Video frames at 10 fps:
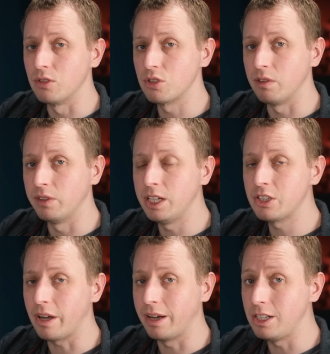So for
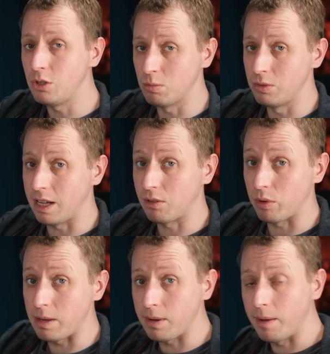this I'm going to use some Death
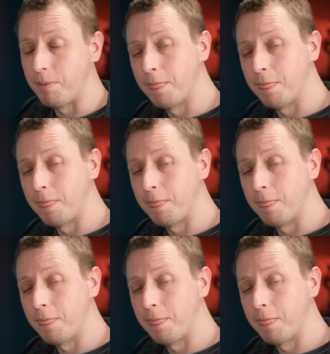Reaper.